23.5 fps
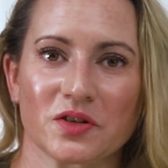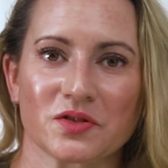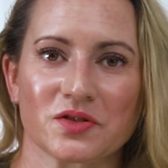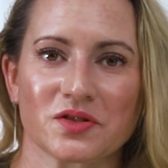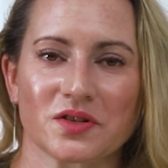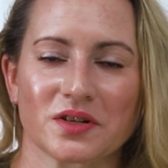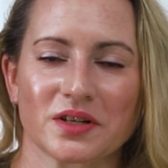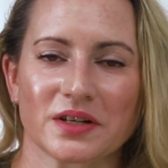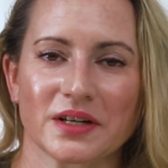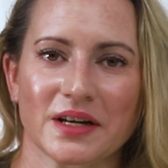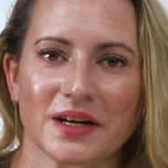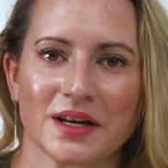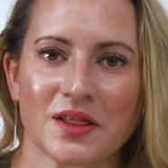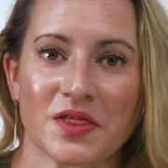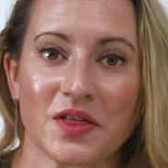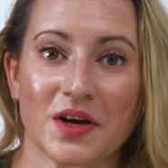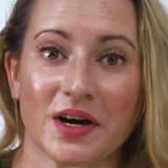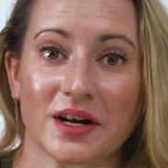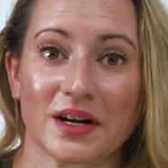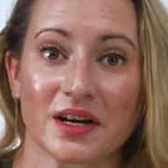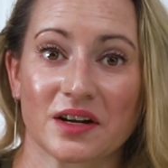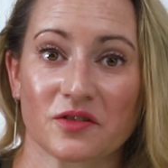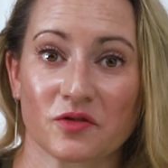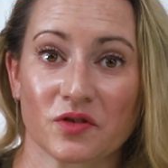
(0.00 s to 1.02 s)
Oh, so today I
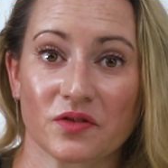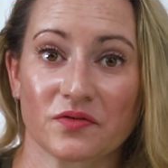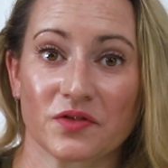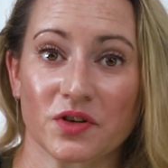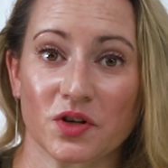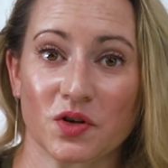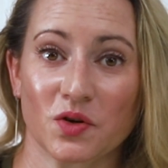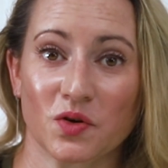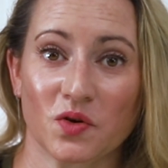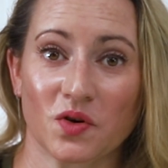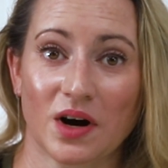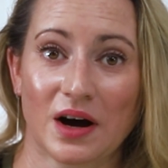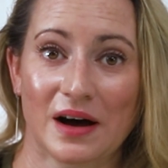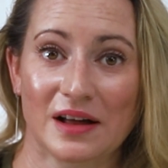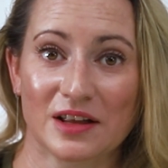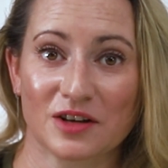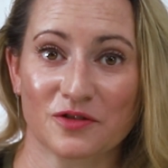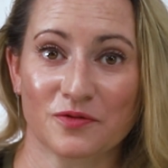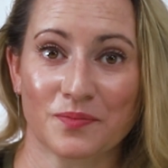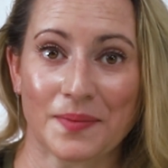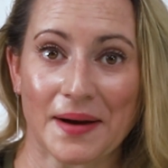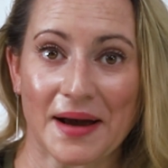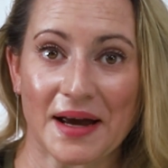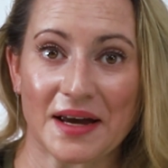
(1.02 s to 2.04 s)
thought I'd review all
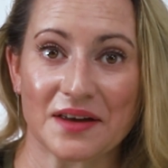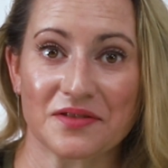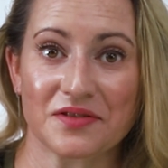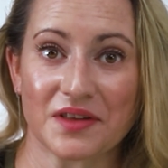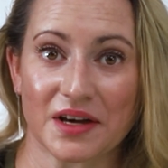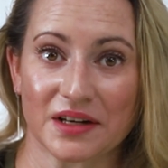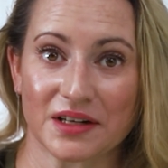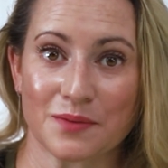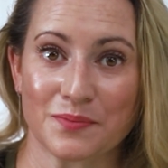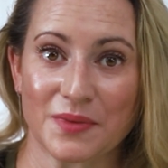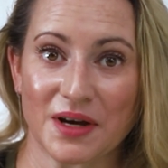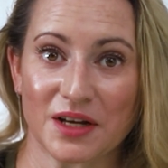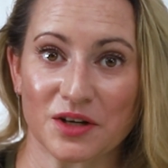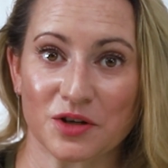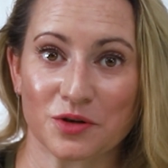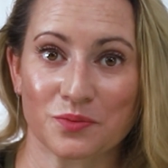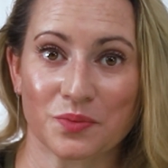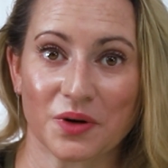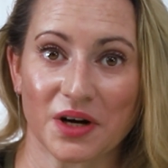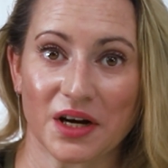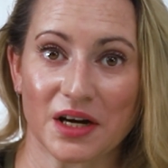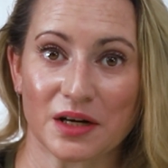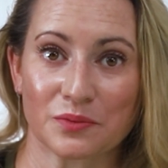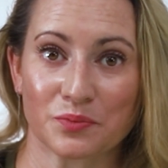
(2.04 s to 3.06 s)
of my Then I Met You
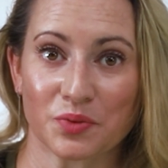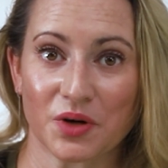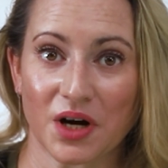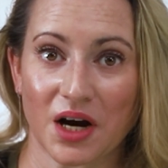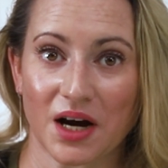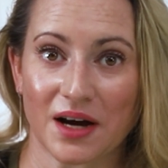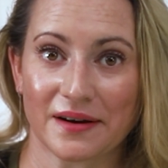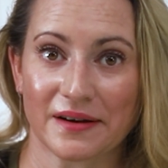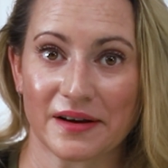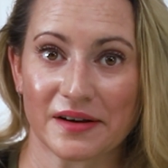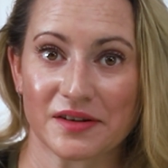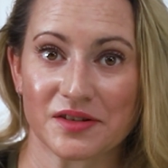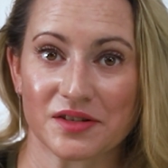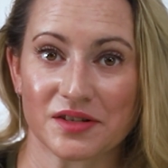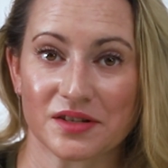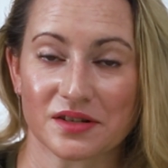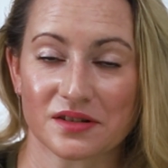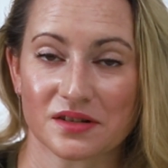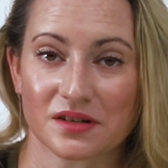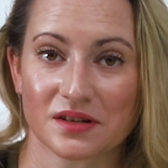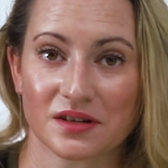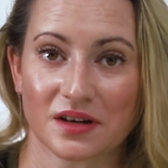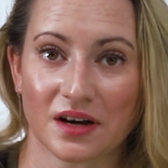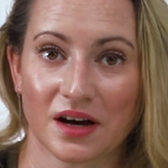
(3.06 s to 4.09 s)
brand
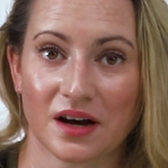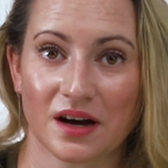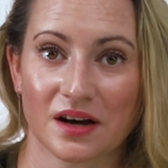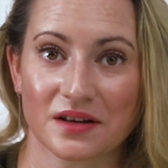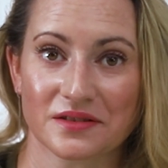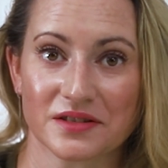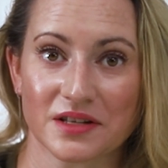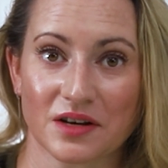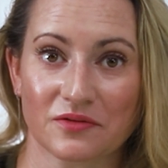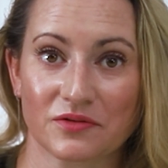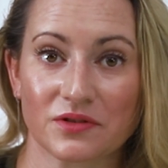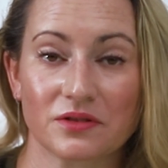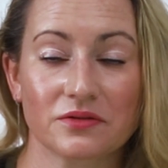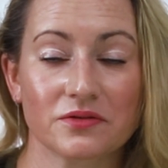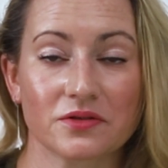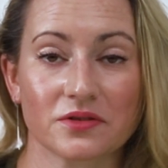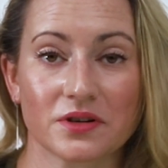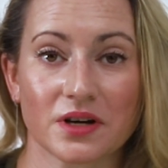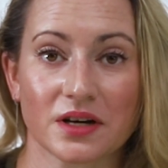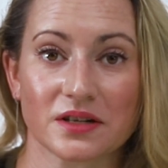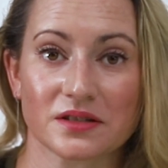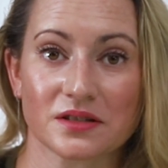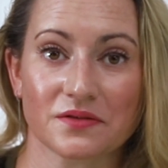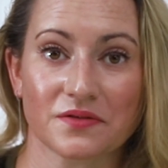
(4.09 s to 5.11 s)
products. Uh, several of you
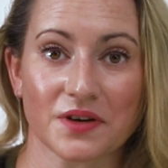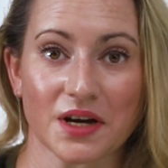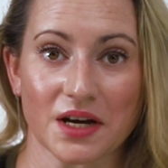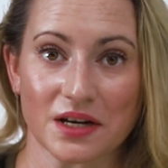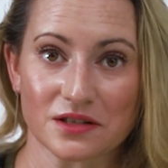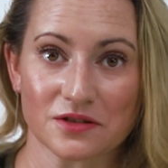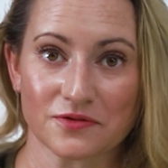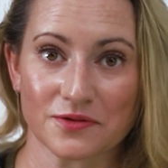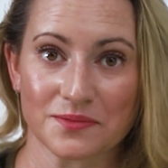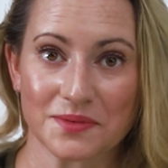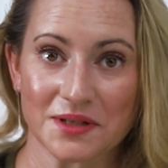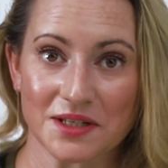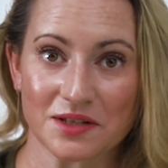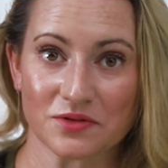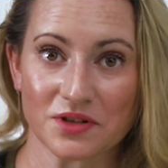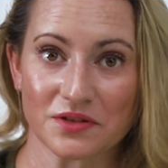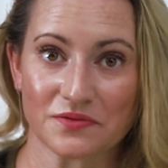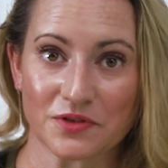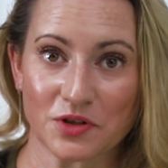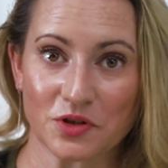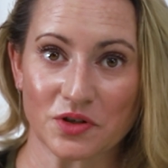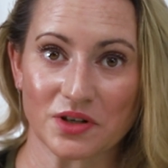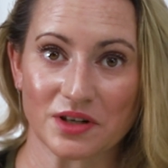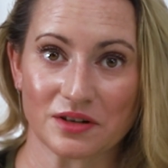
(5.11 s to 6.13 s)
guys have asked for me to
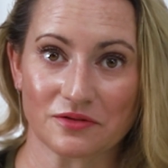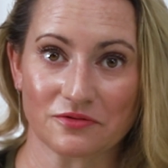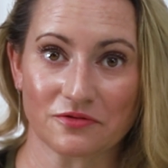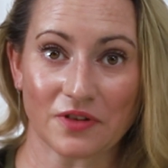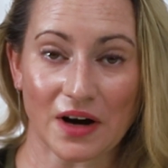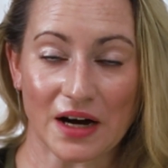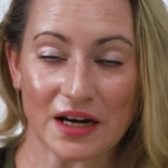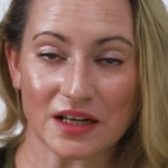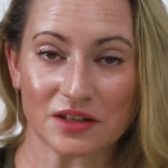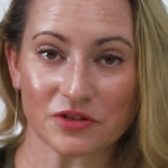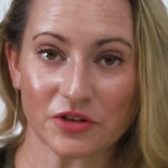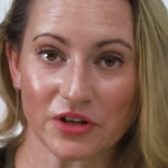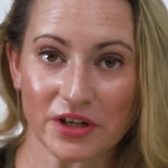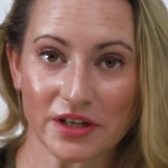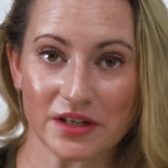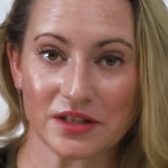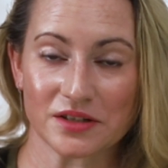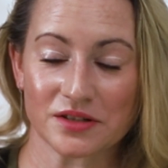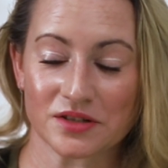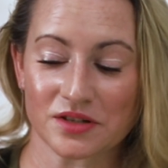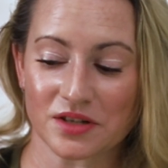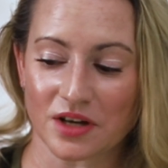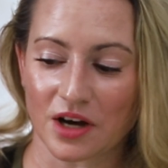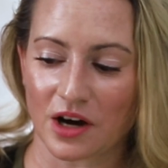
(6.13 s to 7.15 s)
review it
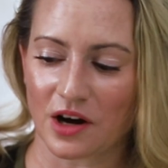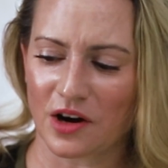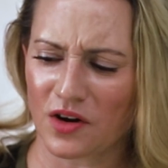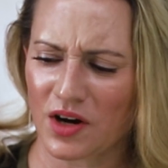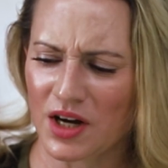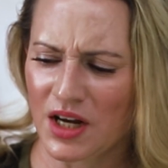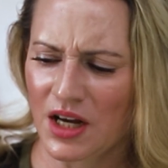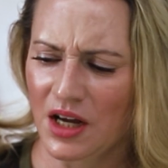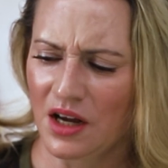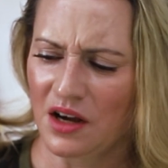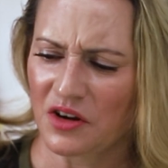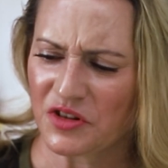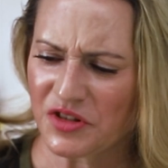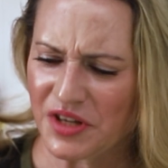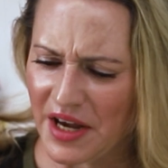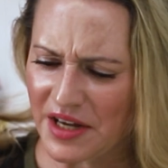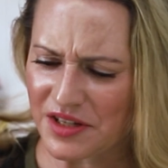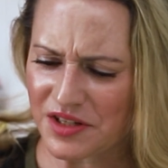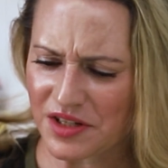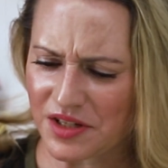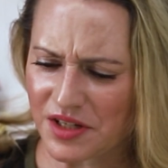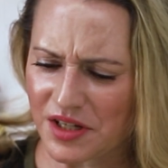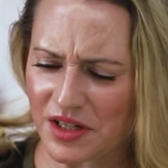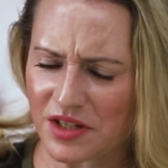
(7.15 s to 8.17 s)
finally, so I was
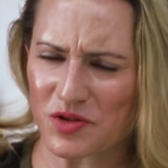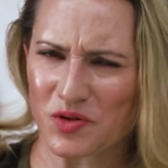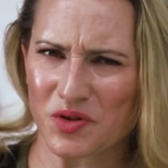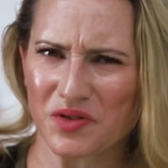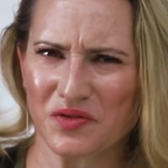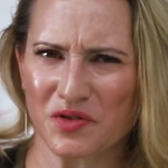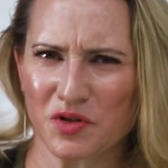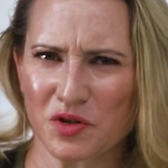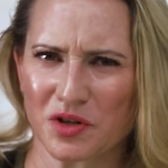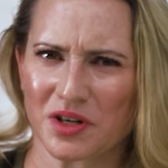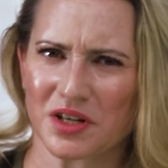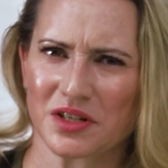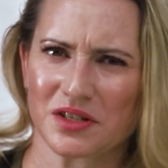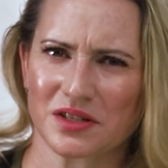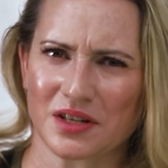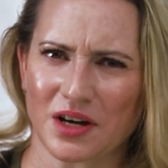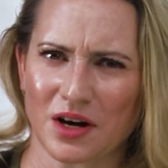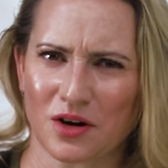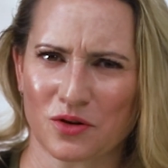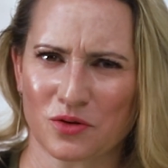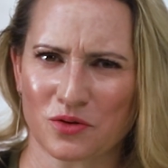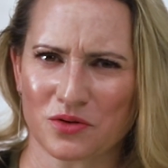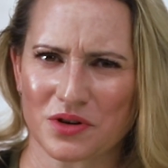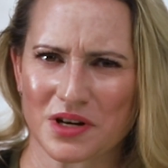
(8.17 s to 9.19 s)
hesitant to review it because
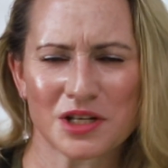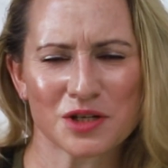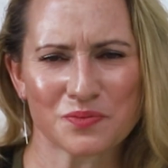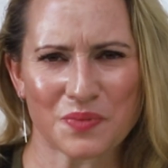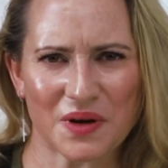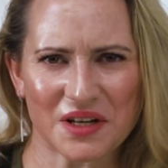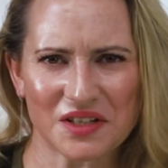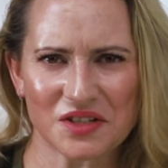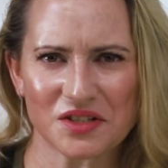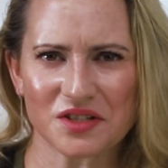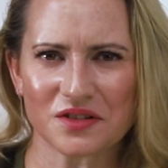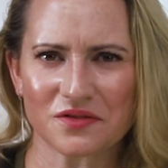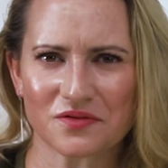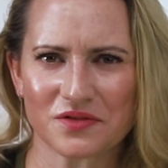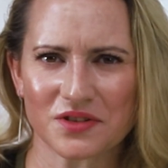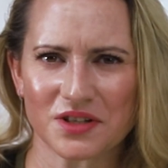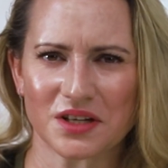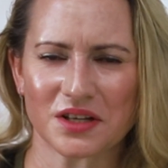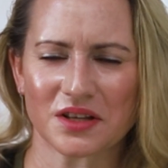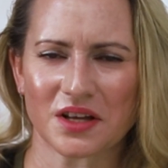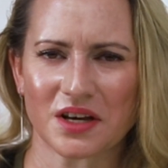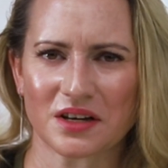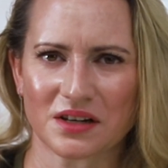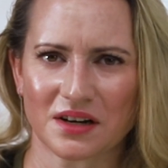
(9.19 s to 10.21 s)
how expensive
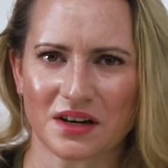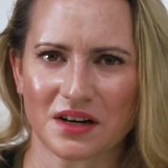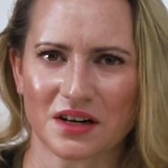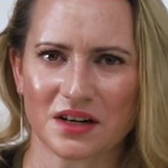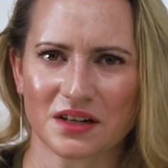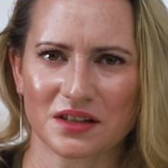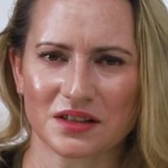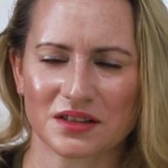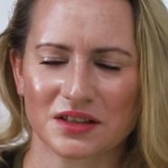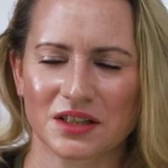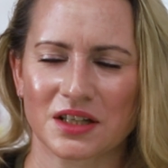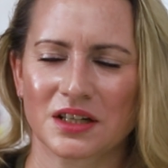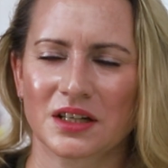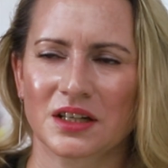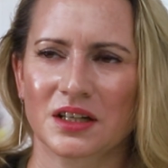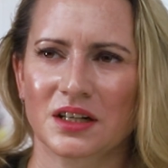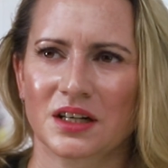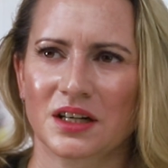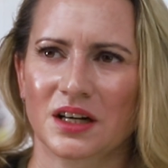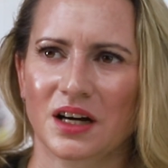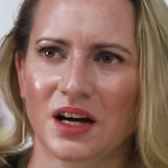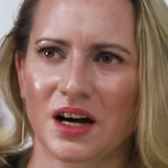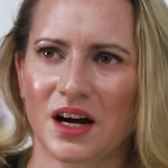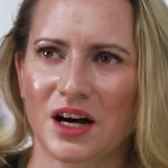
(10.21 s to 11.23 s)
they, they are.
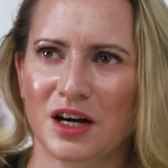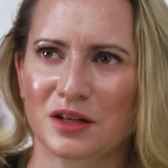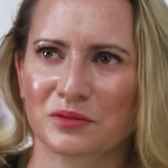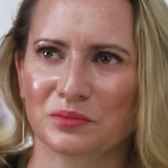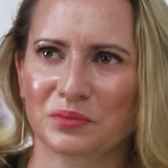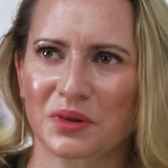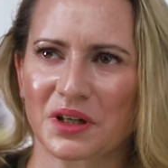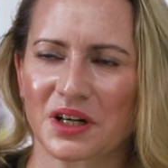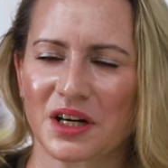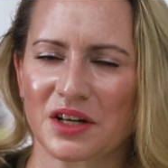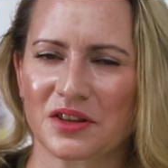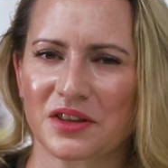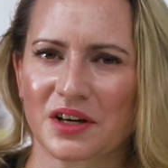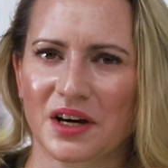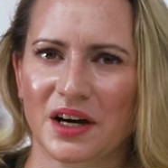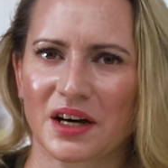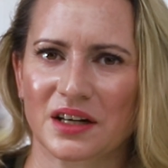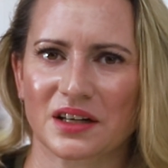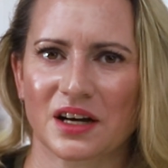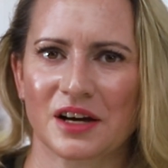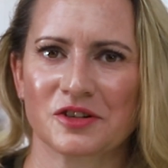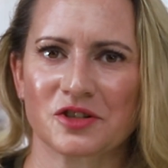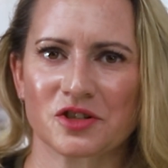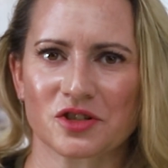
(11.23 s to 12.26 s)
Um, but I
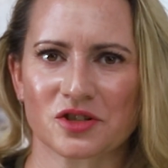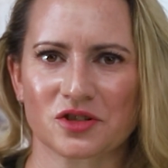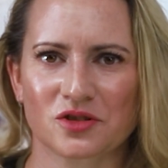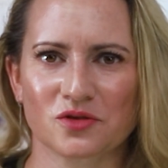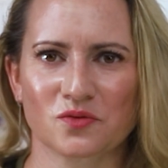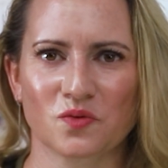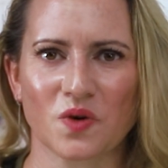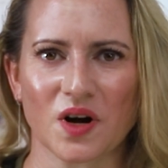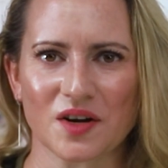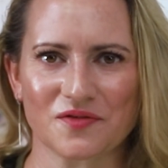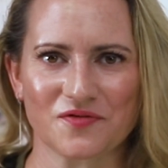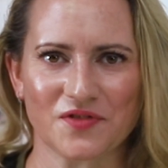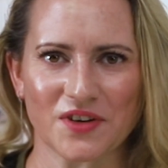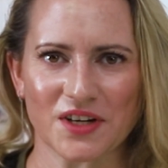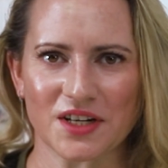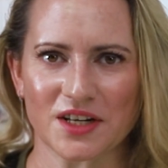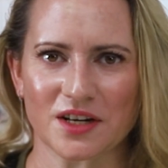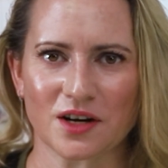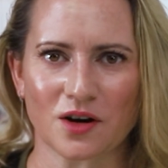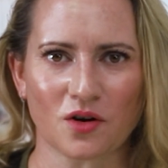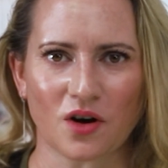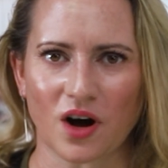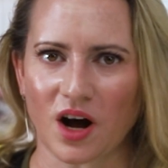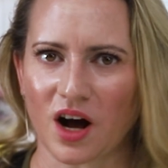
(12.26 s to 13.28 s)
thought I'd just do one
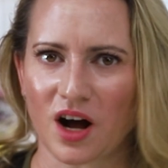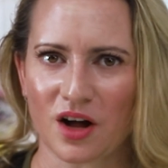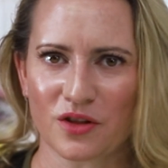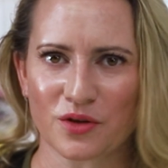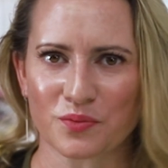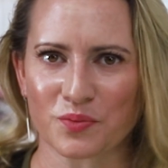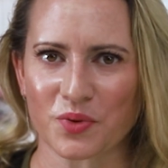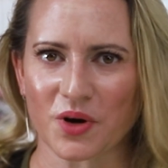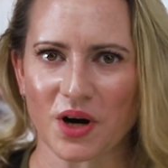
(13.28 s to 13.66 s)
video, all the